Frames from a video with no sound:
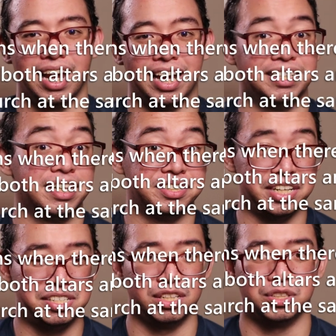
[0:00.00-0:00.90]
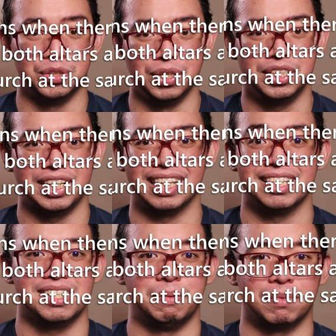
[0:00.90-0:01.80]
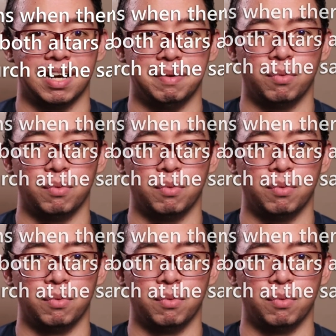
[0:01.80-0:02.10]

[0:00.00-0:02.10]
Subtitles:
and the adjacent church at the same time?